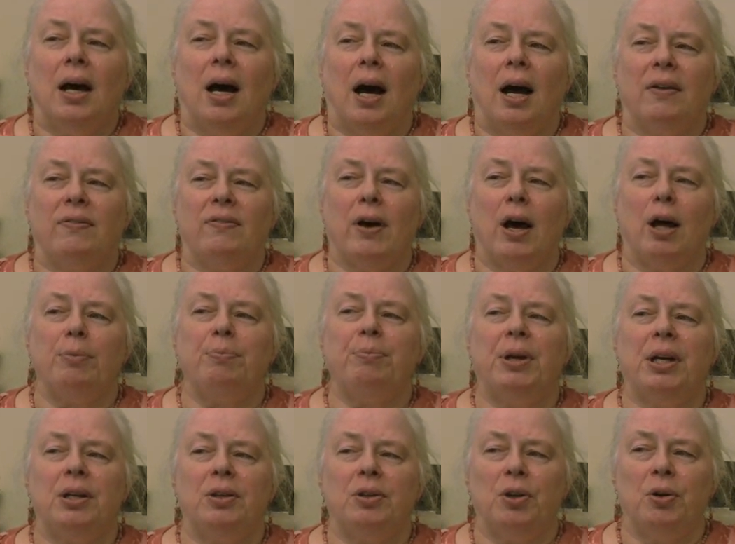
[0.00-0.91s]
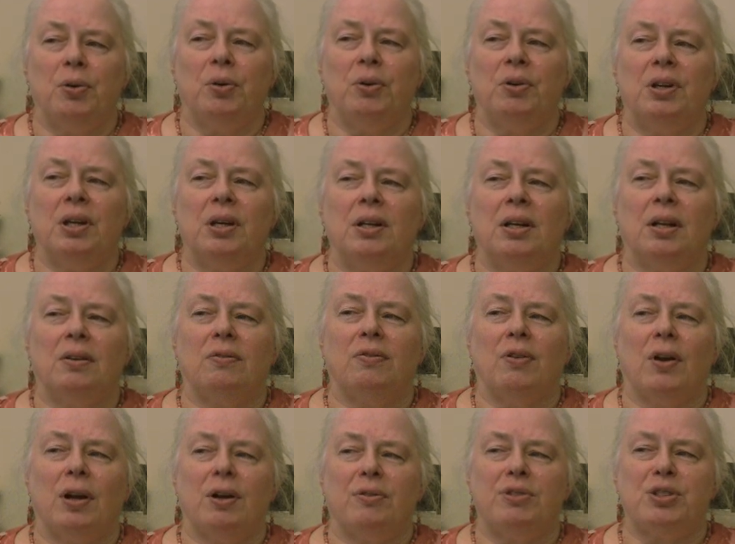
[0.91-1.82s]
I found being nude in
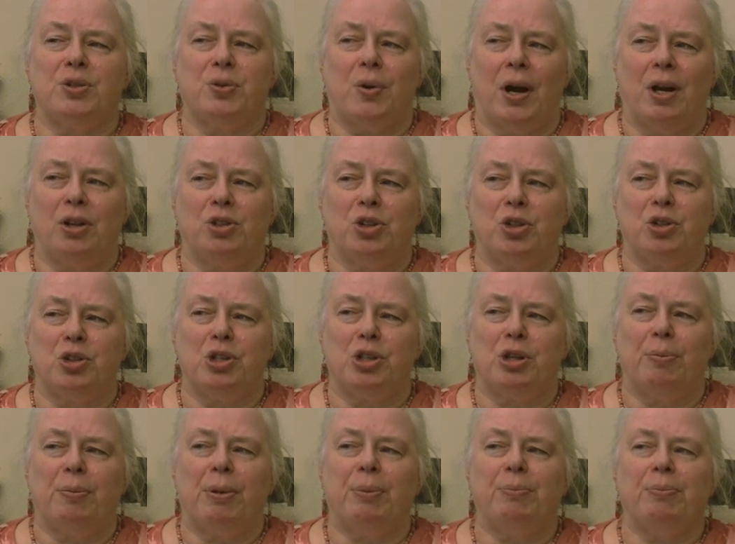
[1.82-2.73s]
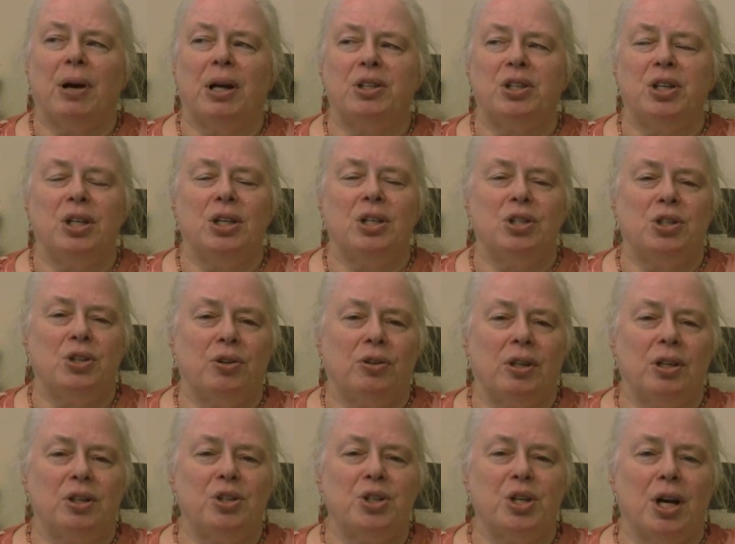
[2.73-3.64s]
front of strangers to be much
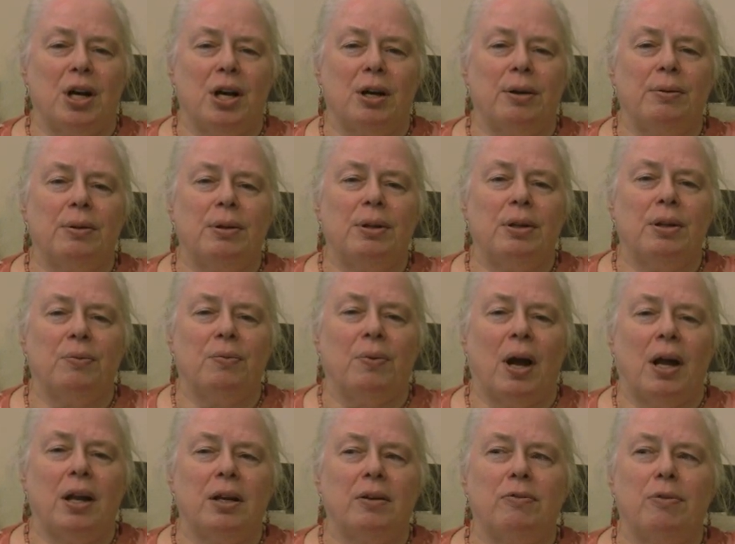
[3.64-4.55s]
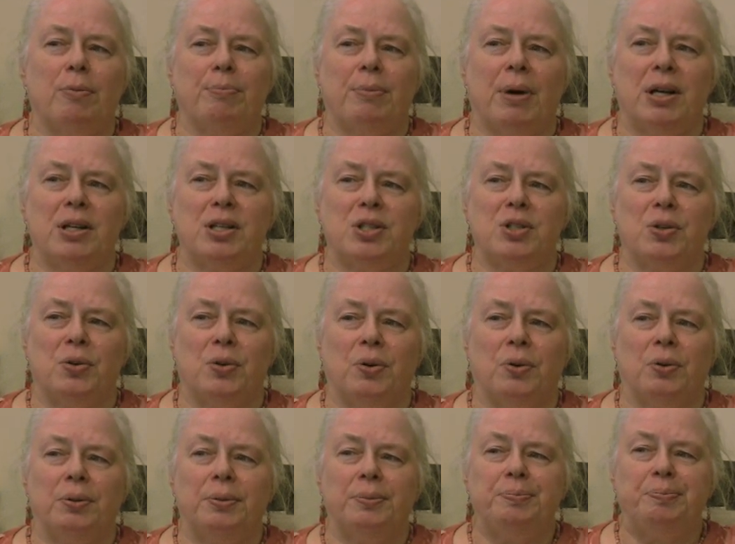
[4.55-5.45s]
easier than sharing the writing from my
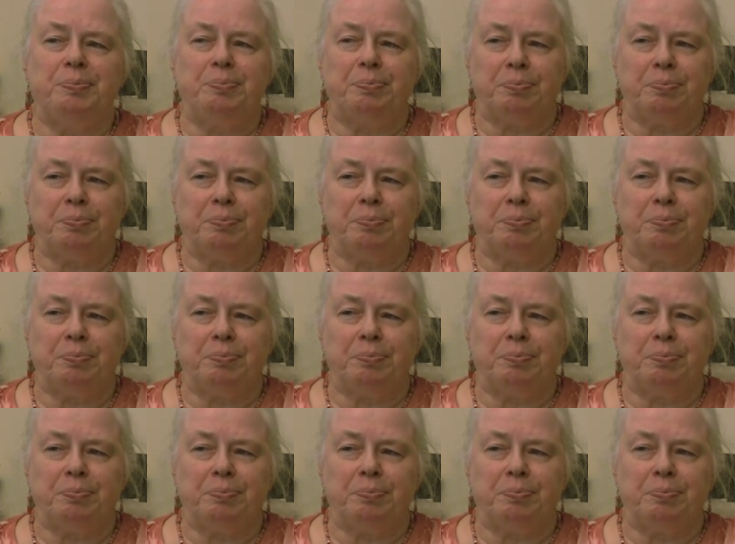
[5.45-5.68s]
soul.